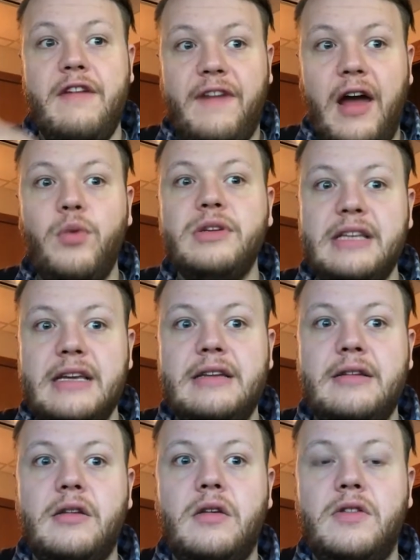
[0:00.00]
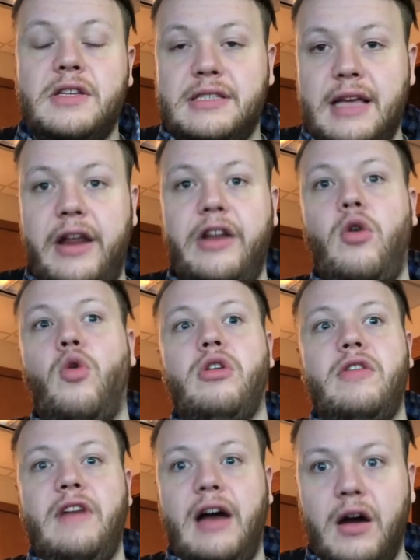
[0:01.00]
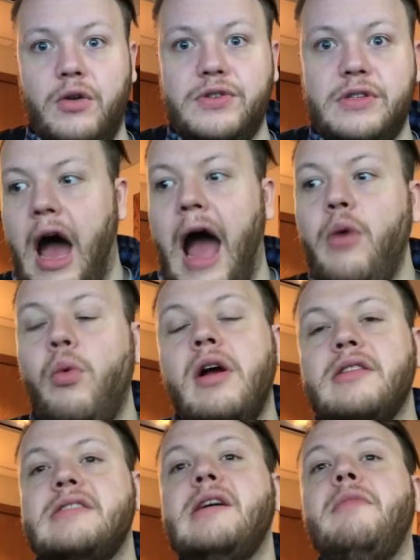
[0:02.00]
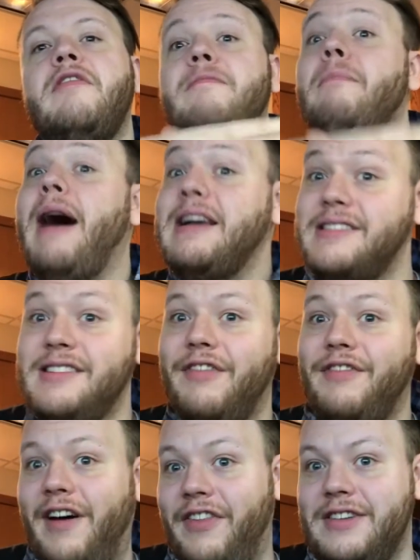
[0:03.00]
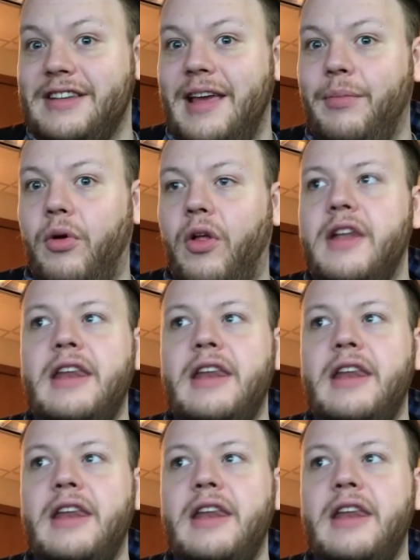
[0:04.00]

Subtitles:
if I was in the Senate or in the House, I want some of my stuff on the table,